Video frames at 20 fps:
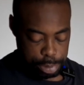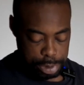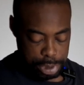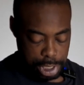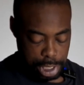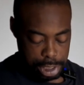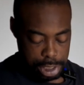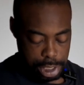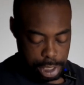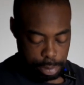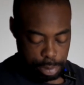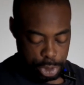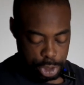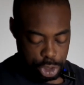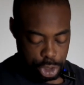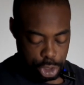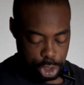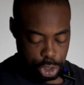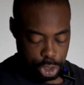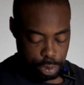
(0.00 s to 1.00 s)
set
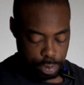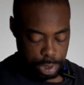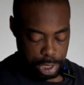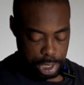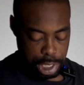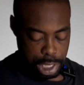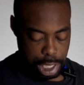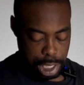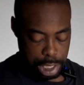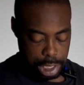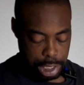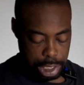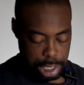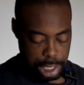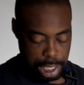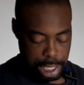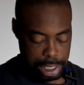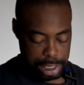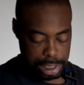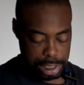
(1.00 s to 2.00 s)
temperature to
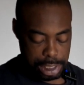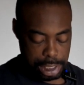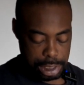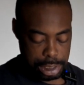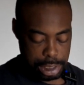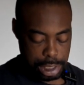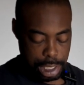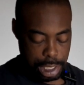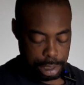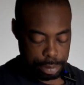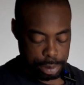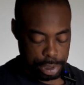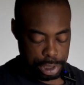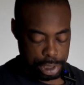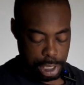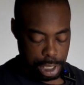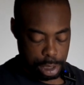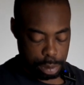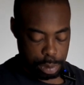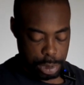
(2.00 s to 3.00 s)
390 and set time to
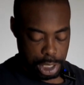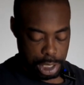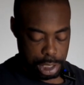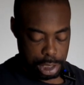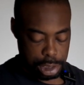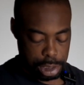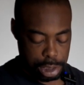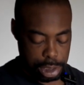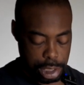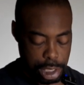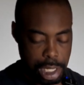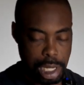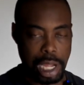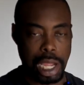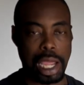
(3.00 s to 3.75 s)
10 minutes,